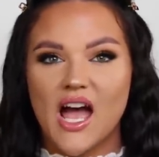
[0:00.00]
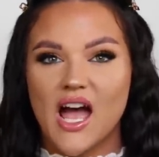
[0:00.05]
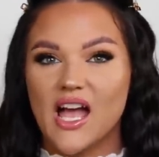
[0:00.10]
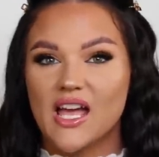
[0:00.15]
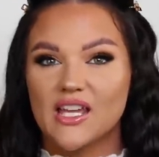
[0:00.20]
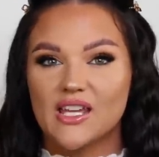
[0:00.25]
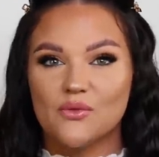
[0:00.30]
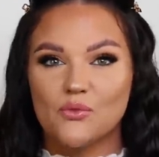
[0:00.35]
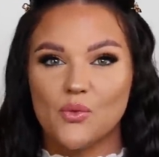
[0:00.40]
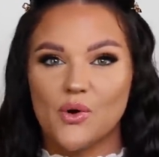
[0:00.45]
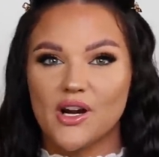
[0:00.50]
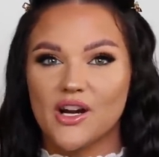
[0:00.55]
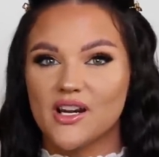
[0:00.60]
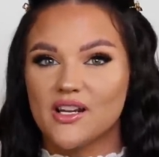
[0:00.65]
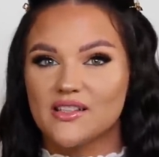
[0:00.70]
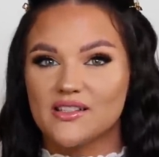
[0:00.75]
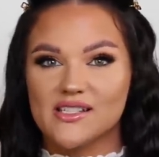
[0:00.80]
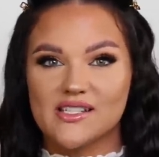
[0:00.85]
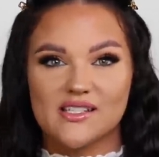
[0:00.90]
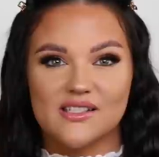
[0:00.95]
I can wear
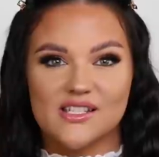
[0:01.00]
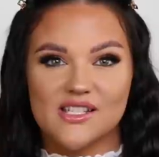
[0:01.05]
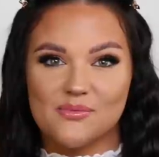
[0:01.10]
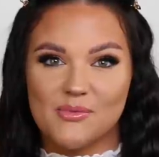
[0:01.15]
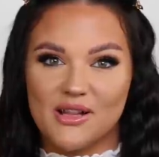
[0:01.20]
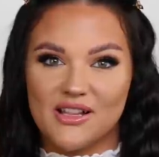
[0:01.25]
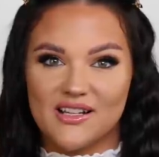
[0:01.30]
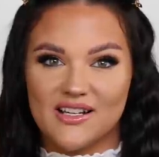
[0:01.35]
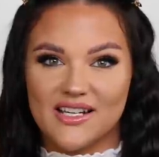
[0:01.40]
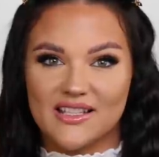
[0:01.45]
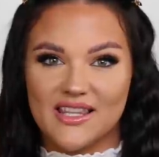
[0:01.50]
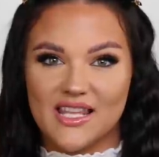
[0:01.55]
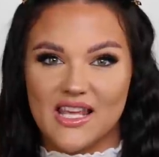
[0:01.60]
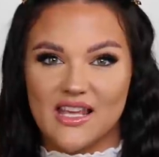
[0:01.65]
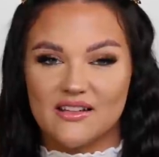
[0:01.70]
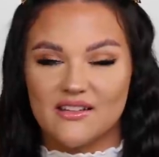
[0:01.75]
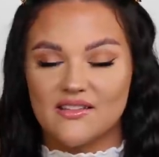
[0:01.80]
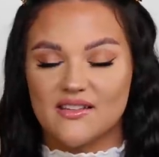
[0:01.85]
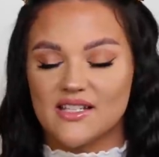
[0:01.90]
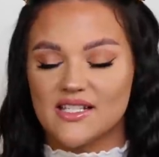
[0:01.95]
it and still smell it at the
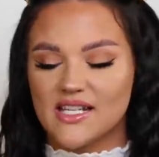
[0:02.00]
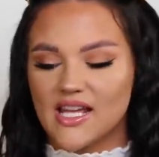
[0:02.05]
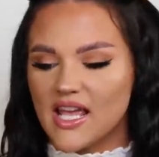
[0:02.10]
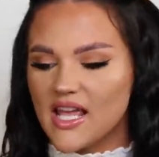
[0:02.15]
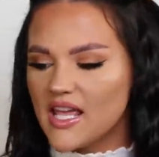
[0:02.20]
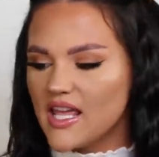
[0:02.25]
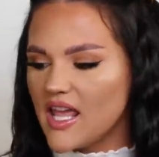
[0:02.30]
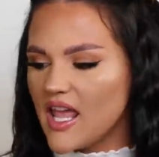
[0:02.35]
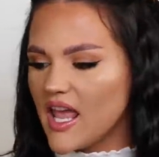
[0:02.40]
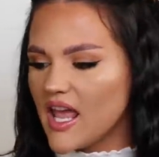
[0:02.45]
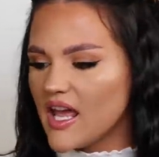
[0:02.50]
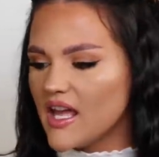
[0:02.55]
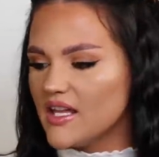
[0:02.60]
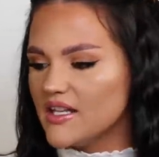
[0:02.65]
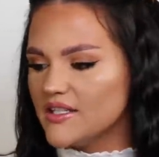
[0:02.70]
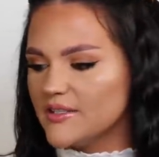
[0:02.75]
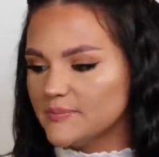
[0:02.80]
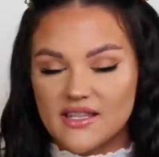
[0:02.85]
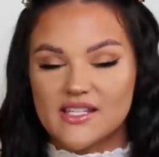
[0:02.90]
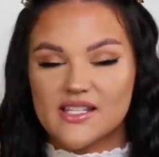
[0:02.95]
end of the day.
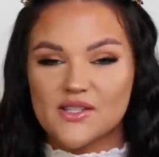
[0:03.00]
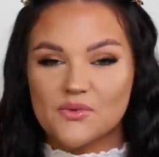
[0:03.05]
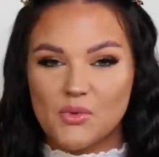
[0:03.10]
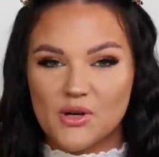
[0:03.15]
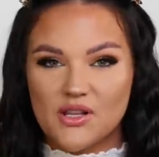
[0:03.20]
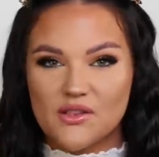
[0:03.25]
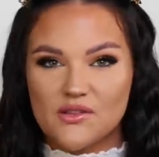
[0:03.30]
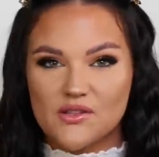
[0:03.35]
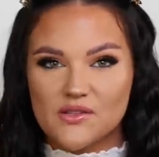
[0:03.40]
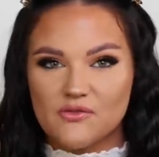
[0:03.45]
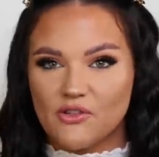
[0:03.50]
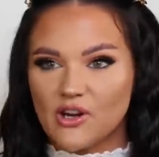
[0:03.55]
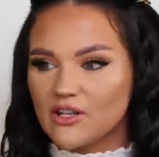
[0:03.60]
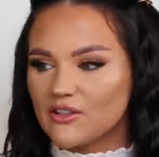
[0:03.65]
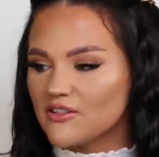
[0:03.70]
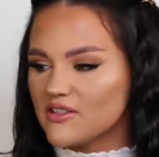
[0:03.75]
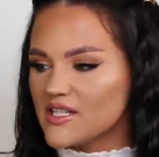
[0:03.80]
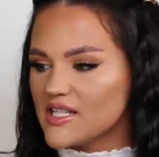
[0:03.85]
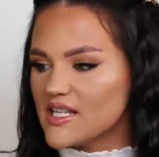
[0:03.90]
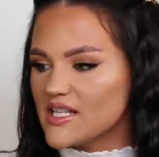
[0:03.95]
And this is one of those
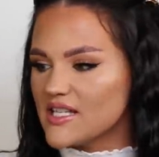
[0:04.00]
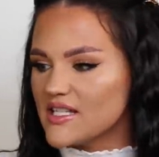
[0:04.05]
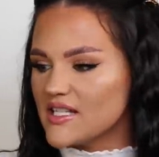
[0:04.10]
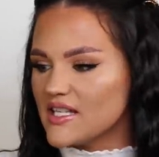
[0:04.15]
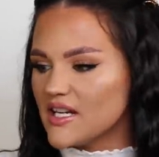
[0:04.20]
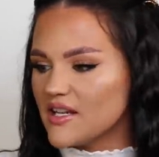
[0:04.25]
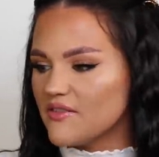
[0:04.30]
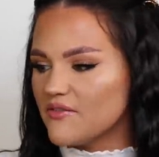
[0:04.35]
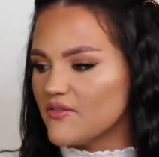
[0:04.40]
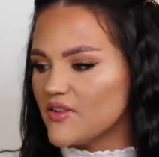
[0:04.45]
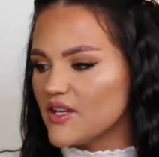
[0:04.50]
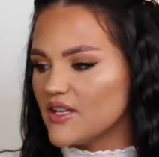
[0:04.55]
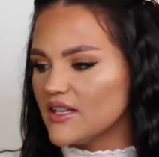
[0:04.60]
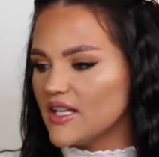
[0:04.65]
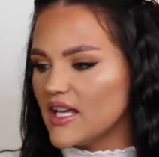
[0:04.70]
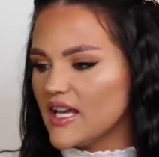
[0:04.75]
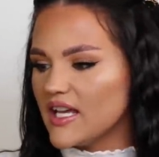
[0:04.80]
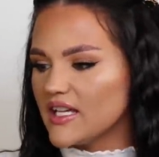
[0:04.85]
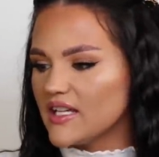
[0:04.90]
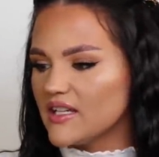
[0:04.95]
fragrances that I feel
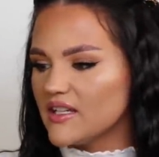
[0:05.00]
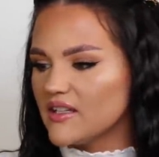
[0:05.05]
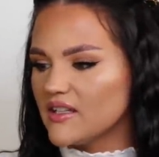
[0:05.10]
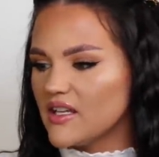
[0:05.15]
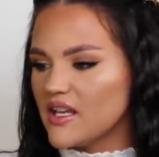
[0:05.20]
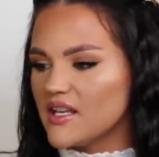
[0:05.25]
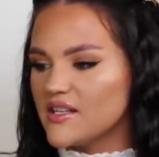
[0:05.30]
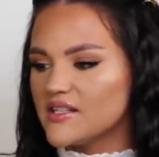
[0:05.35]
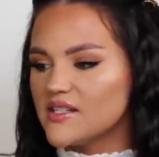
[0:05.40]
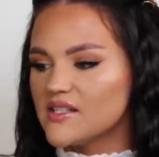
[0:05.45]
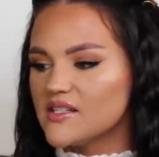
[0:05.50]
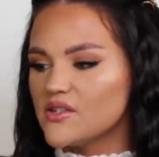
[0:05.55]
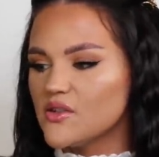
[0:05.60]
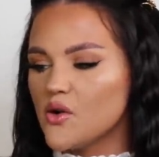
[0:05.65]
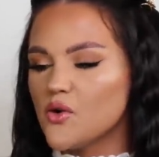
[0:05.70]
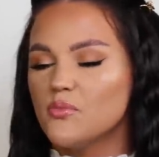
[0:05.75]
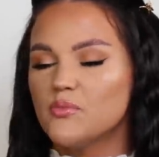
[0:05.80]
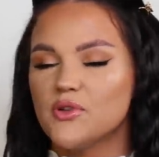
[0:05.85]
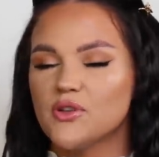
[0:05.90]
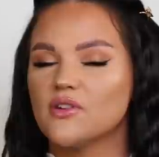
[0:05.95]
like is
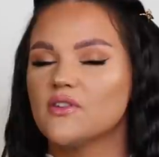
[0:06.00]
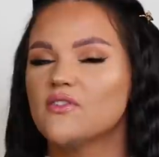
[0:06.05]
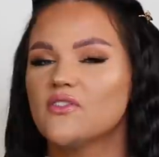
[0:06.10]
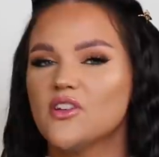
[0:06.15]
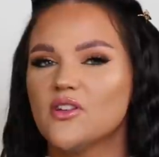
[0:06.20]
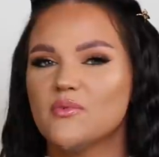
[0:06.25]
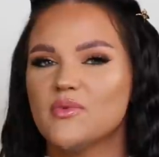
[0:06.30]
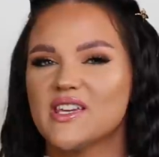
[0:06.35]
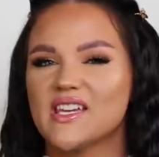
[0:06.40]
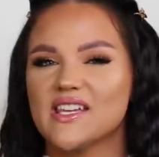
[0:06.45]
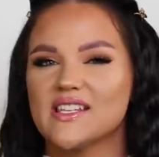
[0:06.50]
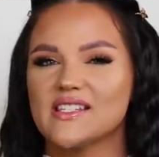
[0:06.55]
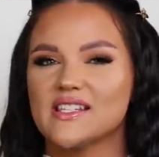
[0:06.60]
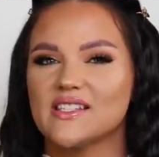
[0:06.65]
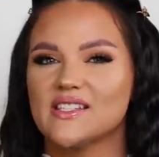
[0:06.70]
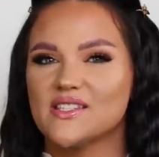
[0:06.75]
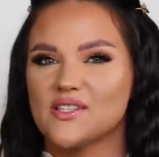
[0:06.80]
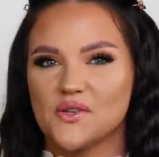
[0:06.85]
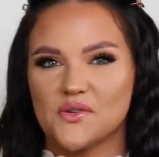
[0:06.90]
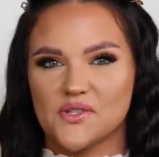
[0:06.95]
so beautiful because
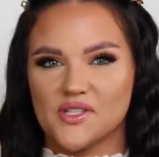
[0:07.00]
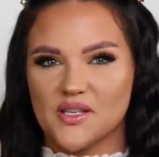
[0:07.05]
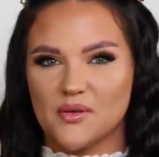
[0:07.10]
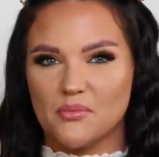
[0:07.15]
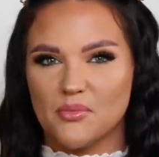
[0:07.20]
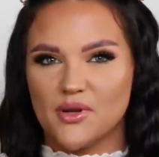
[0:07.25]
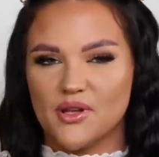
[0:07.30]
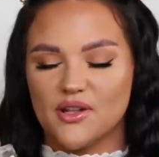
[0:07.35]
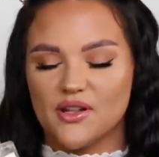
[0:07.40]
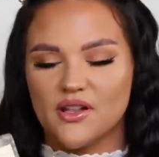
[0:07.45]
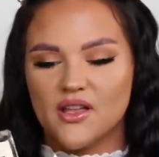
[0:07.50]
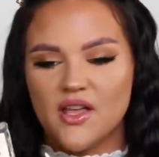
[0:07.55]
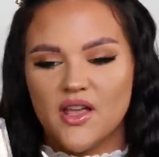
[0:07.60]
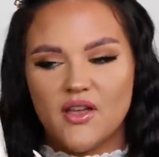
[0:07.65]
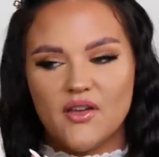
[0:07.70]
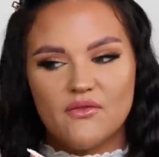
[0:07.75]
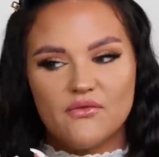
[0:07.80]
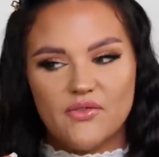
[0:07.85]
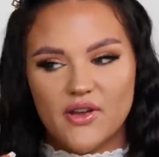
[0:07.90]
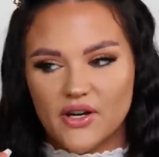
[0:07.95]
it's so simple.
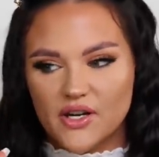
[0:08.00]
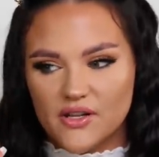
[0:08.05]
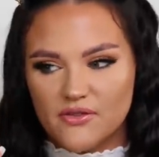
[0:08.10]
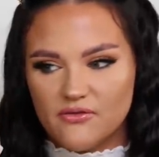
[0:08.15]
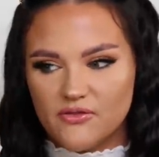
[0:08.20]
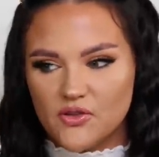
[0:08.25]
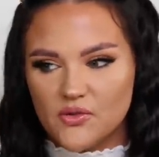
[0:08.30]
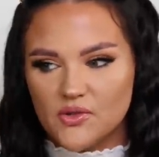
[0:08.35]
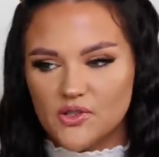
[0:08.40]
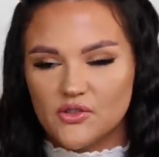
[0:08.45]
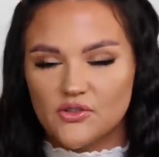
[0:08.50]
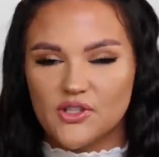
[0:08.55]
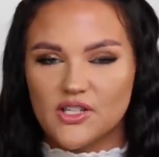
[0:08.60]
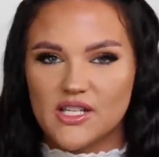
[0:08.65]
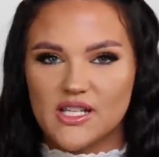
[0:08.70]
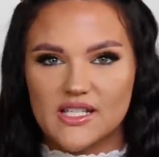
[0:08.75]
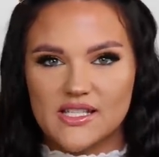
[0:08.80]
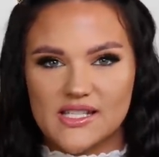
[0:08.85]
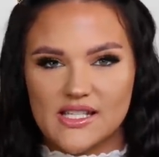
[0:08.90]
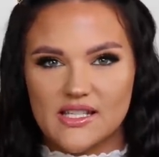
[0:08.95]
Very few
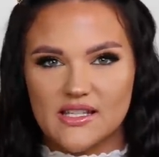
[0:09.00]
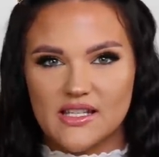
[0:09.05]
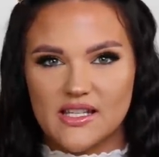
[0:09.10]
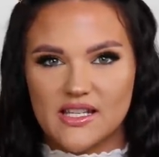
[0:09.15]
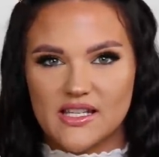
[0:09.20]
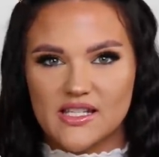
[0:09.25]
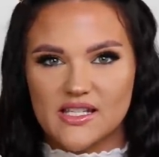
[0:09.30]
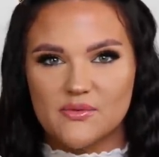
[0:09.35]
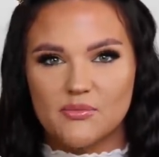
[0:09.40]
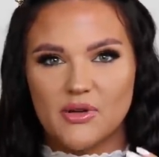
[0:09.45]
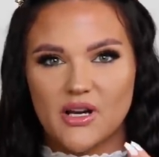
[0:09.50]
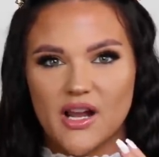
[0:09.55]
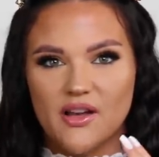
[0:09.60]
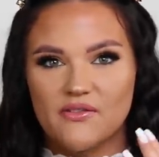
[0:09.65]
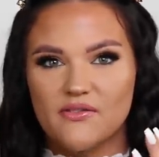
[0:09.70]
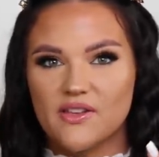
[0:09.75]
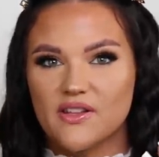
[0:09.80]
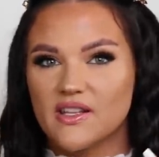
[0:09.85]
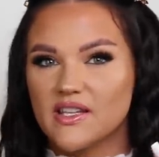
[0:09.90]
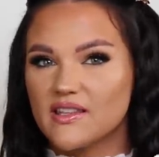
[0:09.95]
ingredients in this, but I
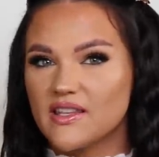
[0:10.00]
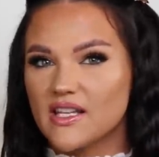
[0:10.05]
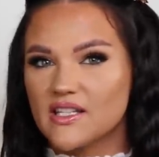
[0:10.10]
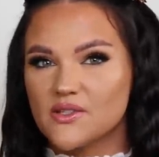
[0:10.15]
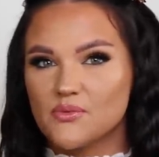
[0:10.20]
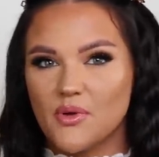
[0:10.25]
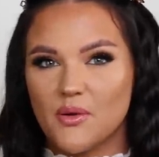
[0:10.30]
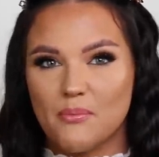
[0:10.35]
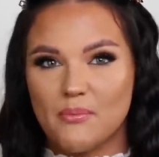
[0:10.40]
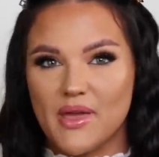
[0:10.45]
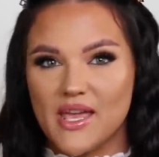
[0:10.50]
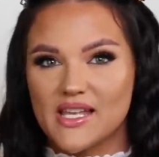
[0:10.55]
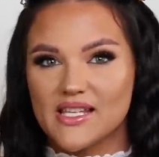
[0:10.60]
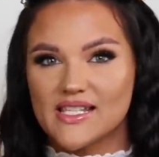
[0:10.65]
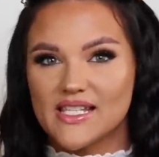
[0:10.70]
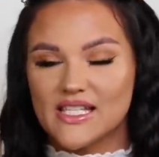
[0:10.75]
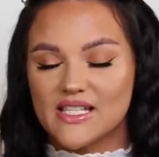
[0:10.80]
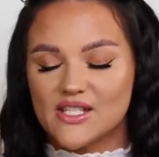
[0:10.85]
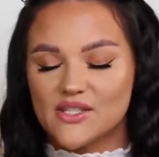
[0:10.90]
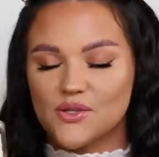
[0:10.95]
feel like that's what
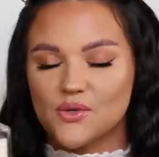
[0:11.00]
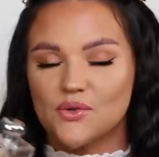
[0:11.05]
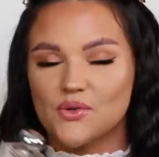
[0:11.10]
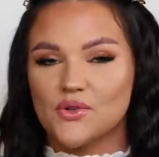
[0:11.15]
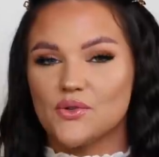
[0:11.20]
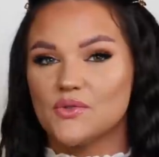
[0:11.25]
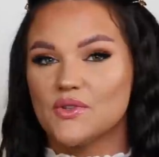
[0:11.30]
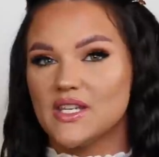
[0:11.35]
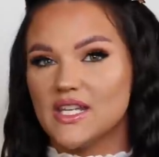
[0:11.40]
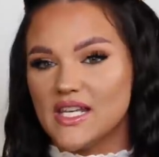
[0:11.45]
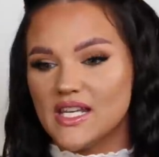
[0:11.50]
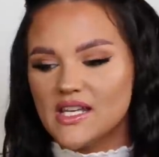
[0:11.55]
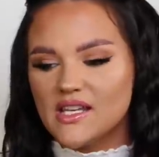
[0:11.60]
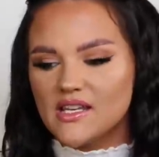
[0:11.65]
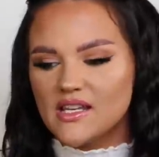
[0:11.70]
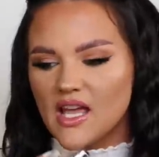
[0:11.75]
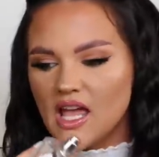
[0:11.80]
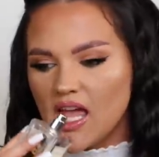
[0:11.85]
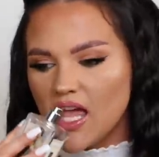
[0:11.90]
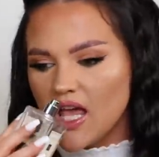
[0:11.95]
makes it so
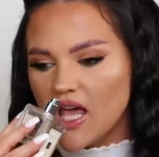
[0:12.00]
unique.